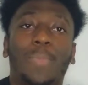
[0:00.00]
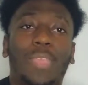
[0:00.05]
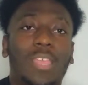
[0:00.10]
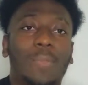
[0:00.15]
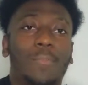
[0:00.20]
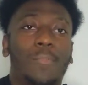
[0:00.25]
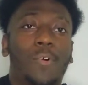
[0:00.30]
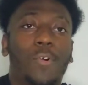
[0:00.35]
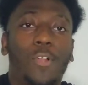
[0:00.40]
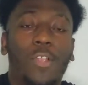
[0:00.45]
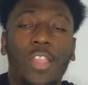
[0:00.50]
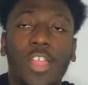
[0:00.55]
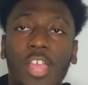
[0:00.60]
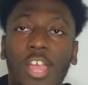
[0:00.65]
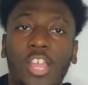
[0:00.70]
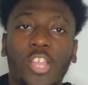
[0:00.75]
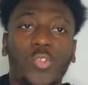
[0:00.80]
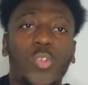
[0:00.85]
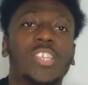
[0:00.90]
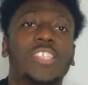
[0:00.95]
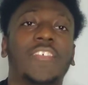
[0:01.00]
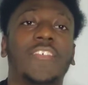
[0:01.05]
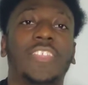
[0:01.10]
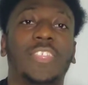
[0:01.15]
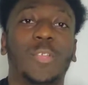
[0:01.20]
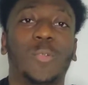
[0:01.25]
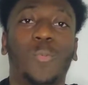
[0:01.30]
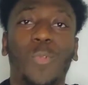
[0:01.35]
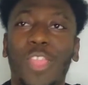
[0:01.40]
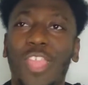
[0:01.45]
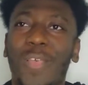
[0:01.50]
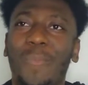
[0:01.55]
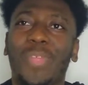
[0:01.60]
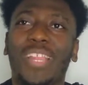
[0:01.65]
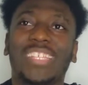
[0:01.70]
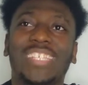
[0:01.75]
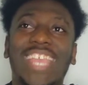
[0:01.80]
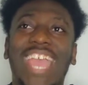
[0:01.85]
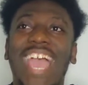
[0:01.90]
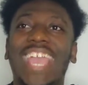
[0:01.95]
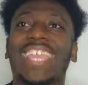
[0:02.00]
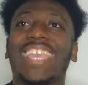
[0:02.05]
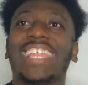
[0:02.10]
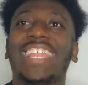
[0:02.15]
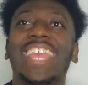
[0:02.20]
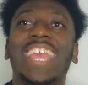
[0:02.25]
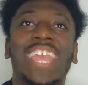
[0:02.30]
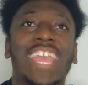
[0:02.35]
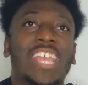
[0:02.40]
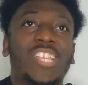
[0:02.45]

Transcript: being more aggressive at the rim and attacking